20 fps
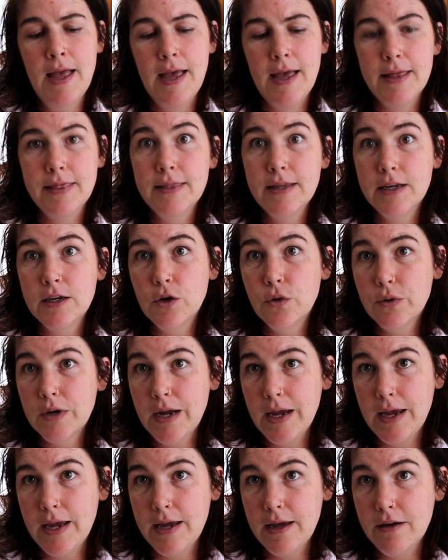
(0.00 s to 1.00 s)
and then you would
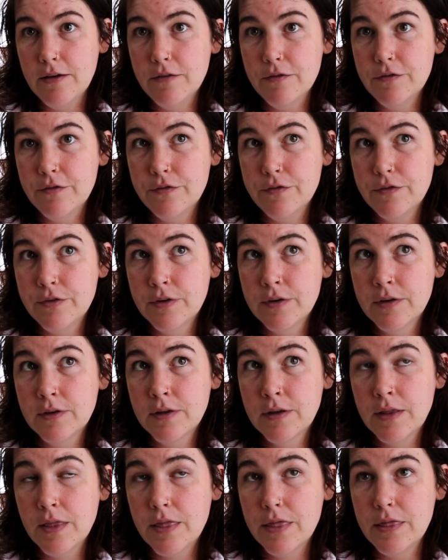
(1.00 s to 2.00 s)
have
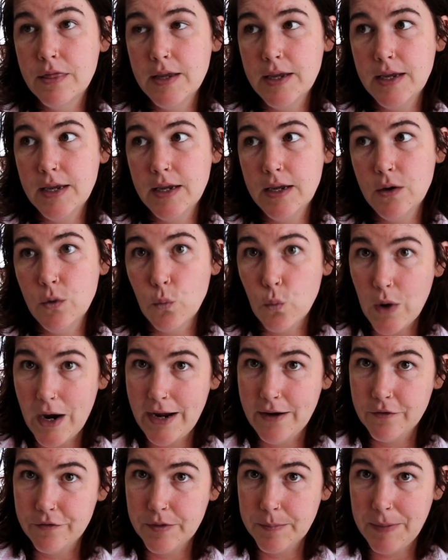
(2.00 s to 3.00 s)
the
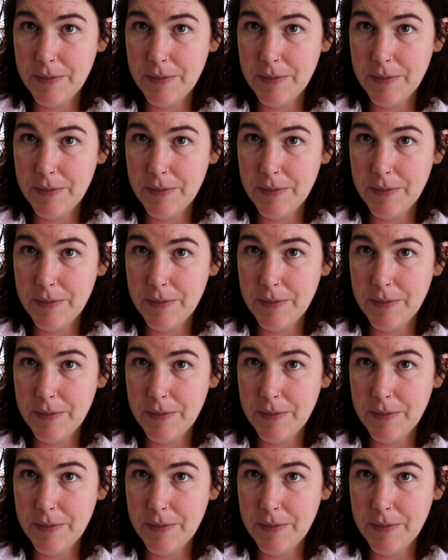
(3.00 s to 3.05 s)
white of the